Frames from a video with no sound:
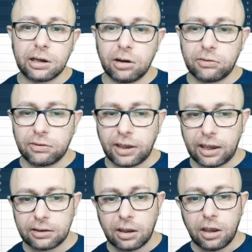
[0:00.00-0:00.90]
us
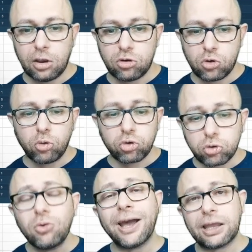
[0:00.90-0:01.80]
that those
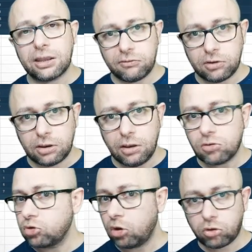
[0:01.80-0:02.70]
two activities,
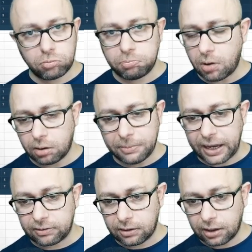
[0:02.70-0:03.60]
just
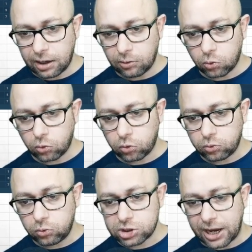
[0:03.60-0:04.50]
maxing out those
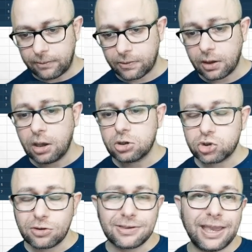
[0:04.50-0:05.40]
two champs,
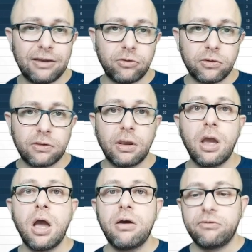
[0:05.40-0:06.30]
just gave us
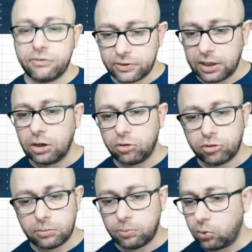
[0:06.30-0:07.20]

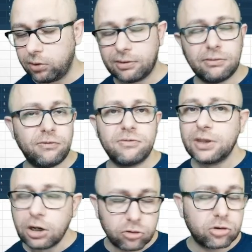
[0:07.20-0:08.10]
1500 points,
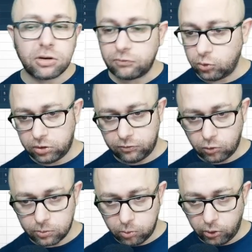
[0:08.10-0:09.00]

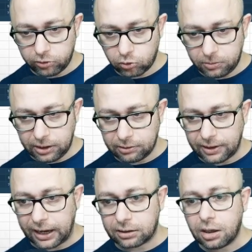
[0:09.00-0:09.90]
1544 points to be
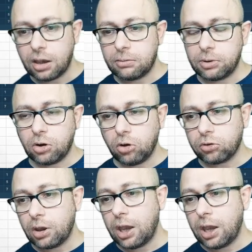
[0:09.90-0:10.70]
exact. Because